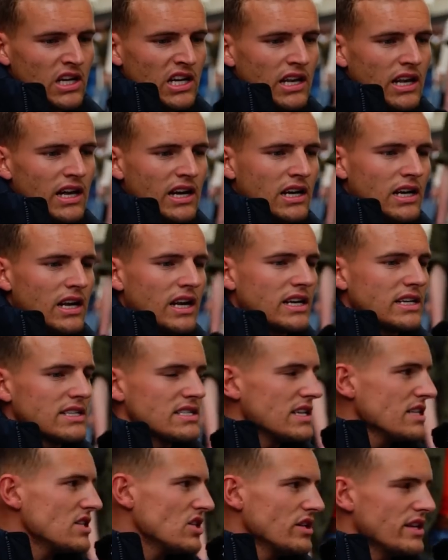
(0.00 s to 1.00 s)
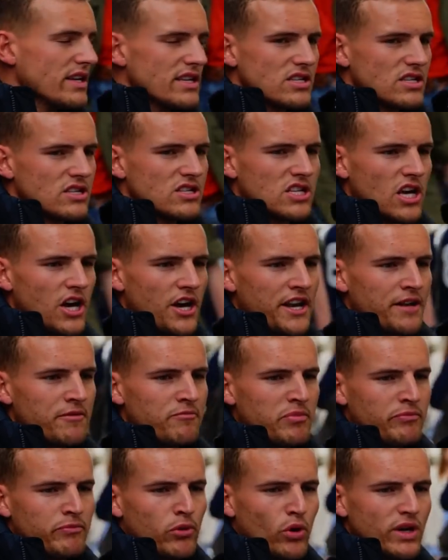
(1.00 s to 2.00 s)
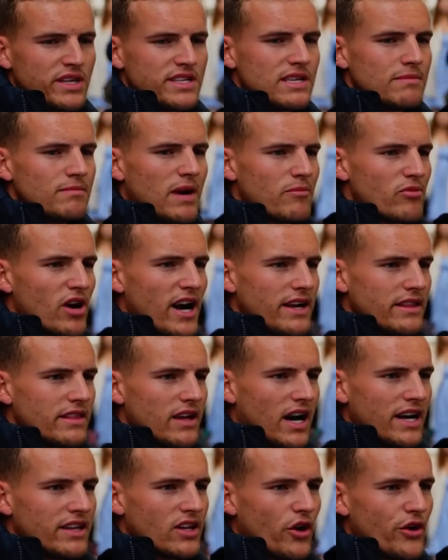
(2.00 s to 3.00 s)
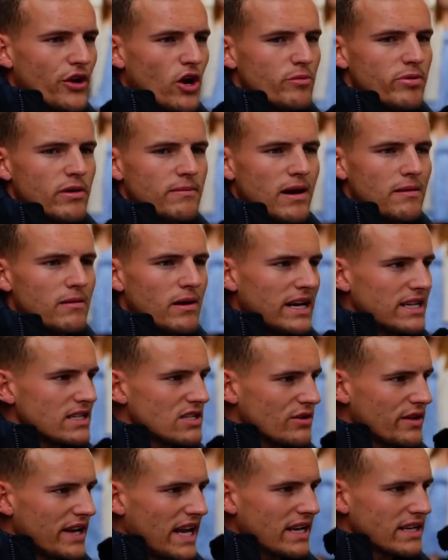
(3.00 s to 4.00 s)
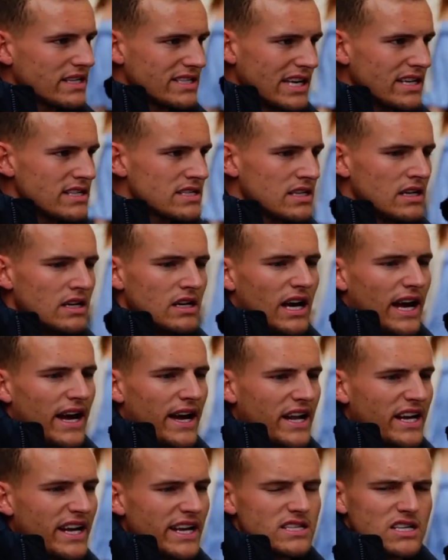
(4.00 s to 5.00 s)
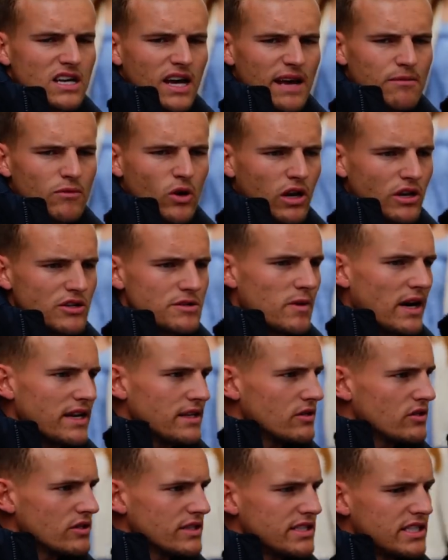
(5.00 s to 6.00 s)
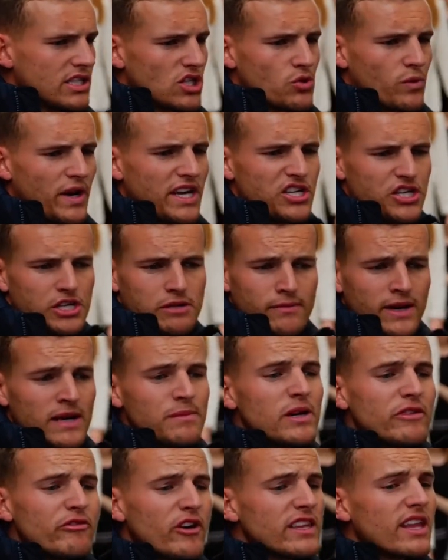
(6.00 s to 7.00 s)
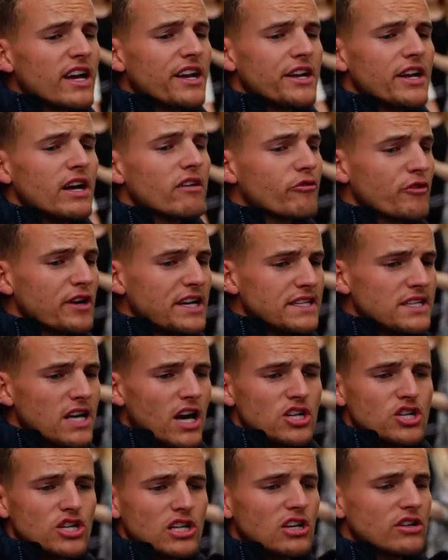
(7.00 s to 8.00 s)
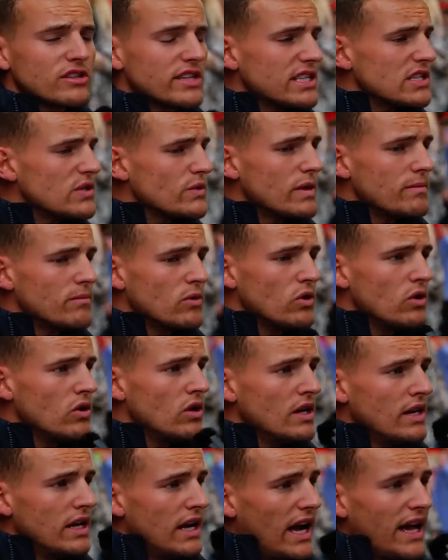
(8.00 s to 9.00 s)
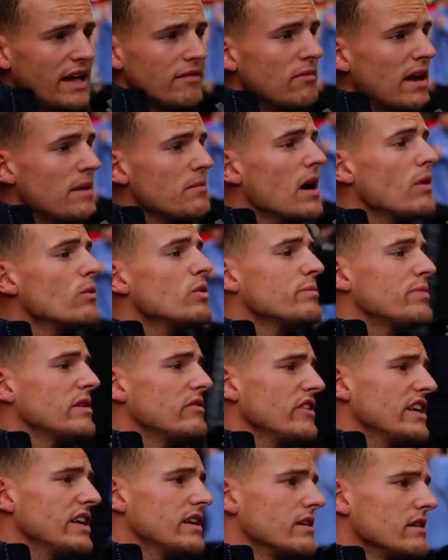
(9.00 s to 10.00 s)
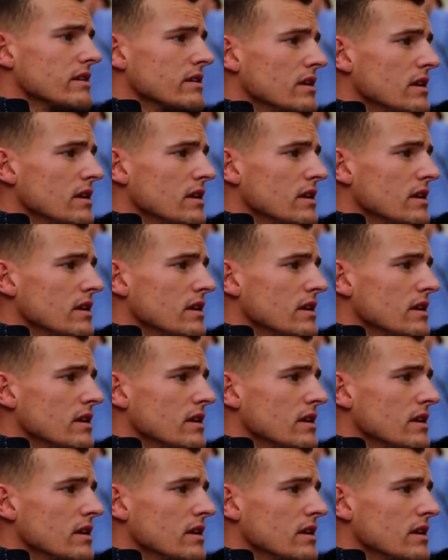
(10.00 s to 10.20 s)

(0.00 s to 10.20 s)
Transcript: know I mean? like, like, I said to you, there's just certain points in my brain that I don't open my mind to and access. And I guess I am closed minded on the situation. Maybe if I'd done enough research and looked into it more, and maybe I would be vegan.